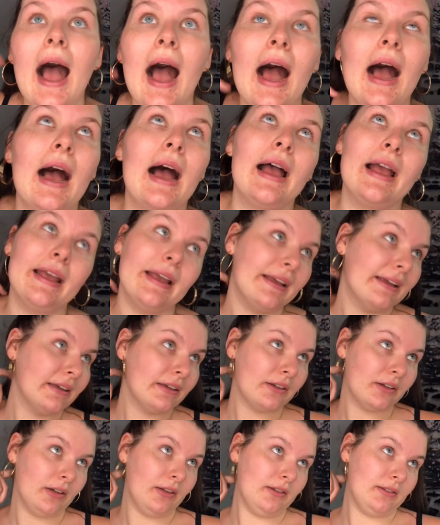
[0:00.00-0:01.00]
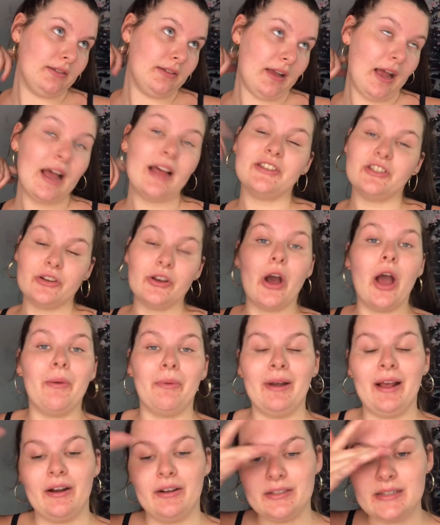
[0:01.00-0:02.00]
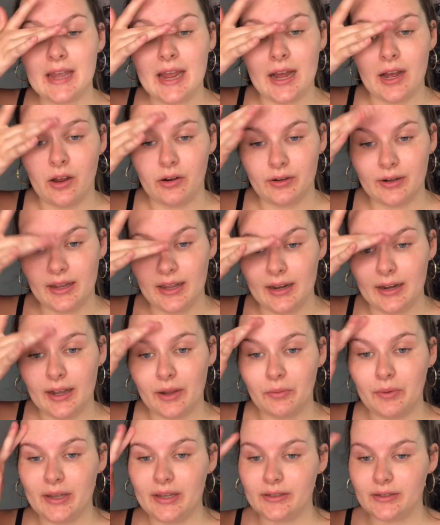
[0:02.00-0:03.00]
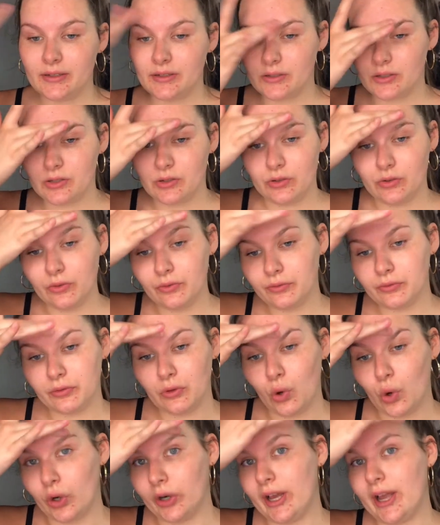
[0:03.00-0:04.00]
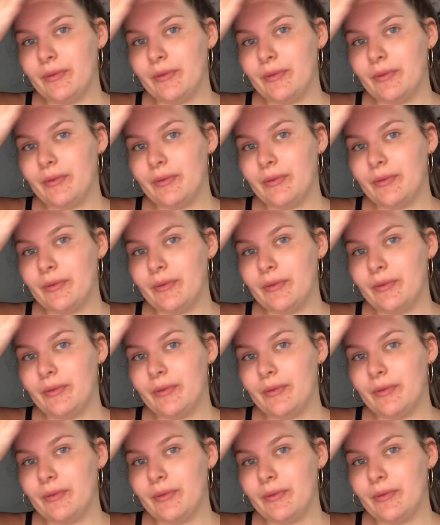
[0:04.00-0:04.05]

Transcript: I, as you know, I went out of town and I went to Florida.